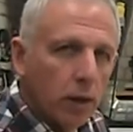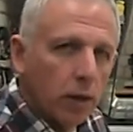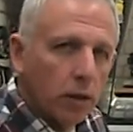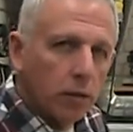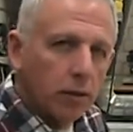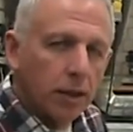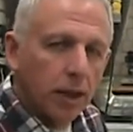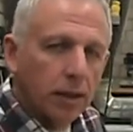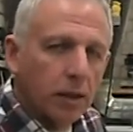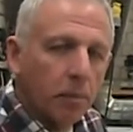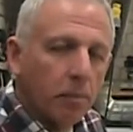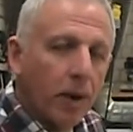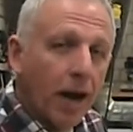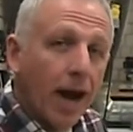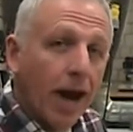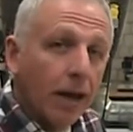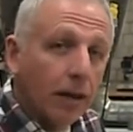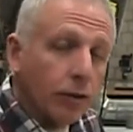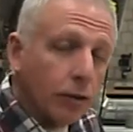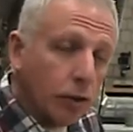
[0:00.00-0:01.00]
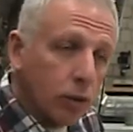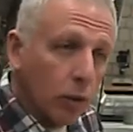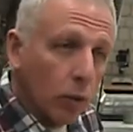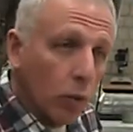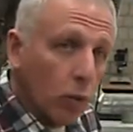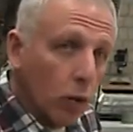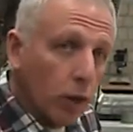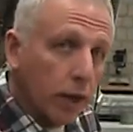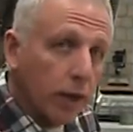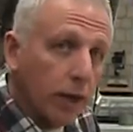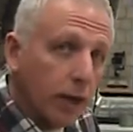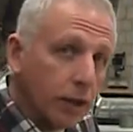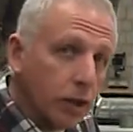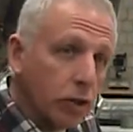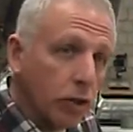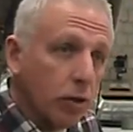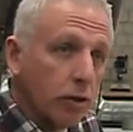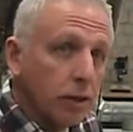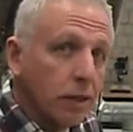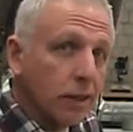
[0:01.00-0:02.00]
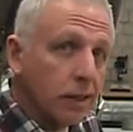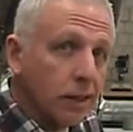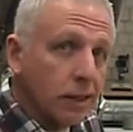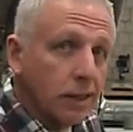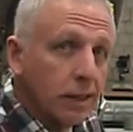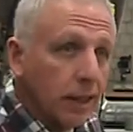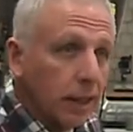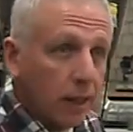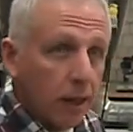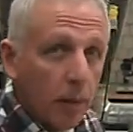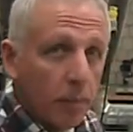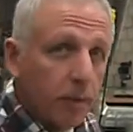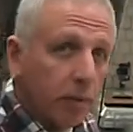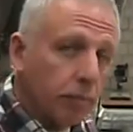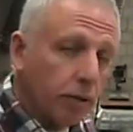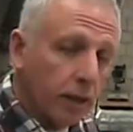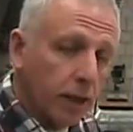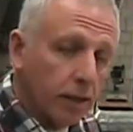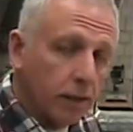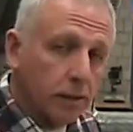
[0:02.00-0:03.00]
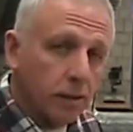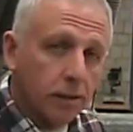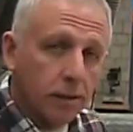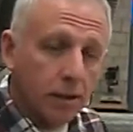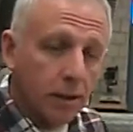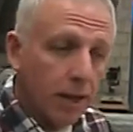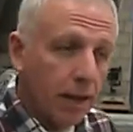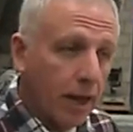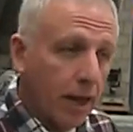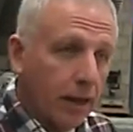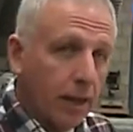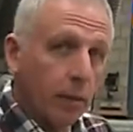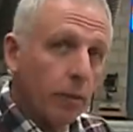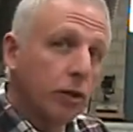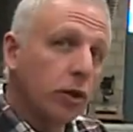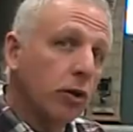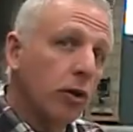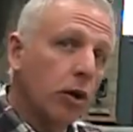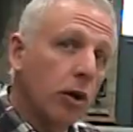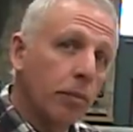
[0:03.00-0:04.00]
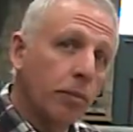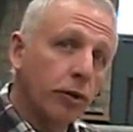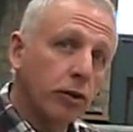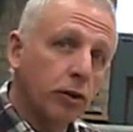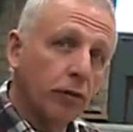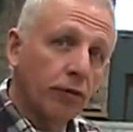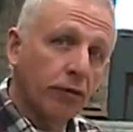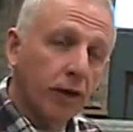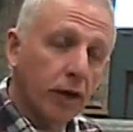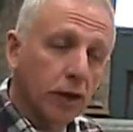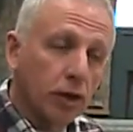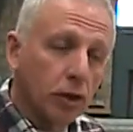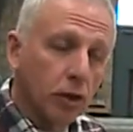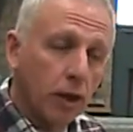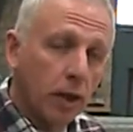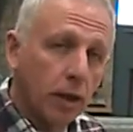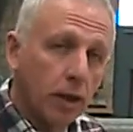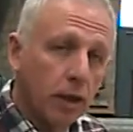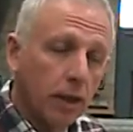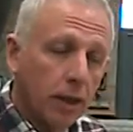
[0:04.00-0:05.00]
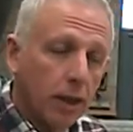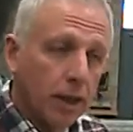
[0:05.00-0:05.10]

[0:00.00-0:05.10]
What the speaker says: you tend to polish the wood and it starts to seal up in places, and then when you go to put your finish on,